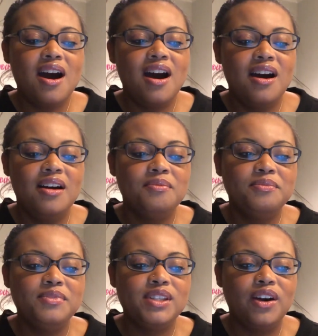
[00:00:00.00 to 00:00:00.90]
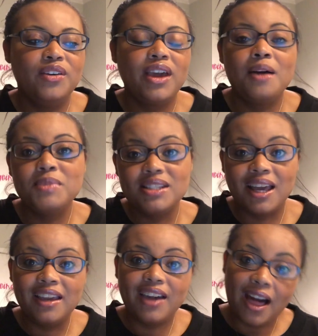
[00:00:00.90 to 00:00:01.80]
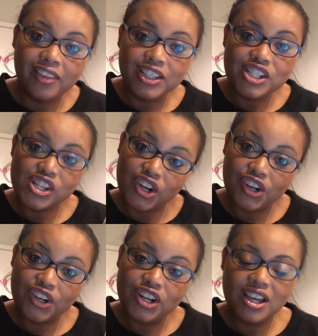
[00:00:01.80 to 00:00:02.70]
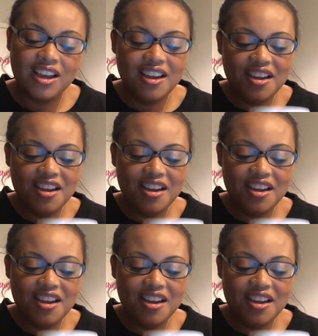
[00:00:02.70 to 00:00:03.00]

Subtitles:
So yeah, I'm a psychology nerd.